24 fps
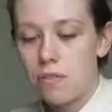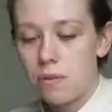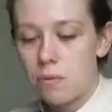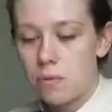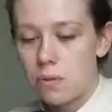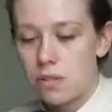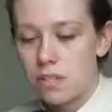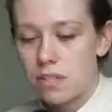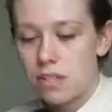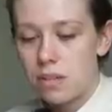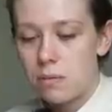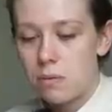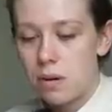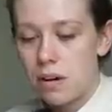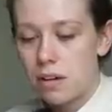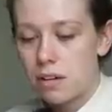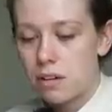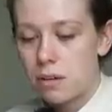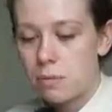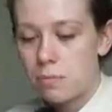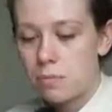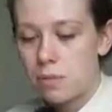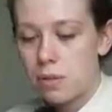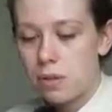you want to see what I
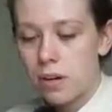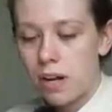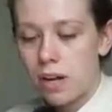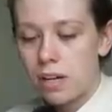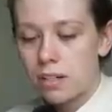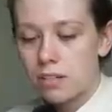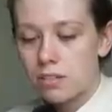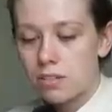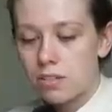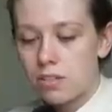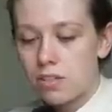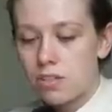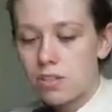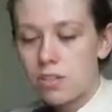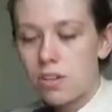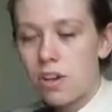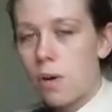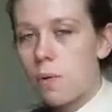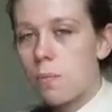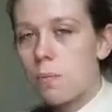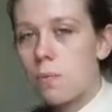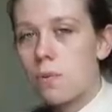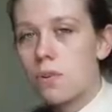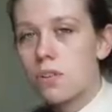got up to next, just
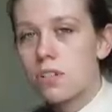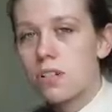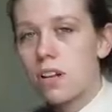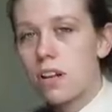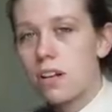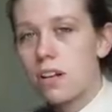go and watch the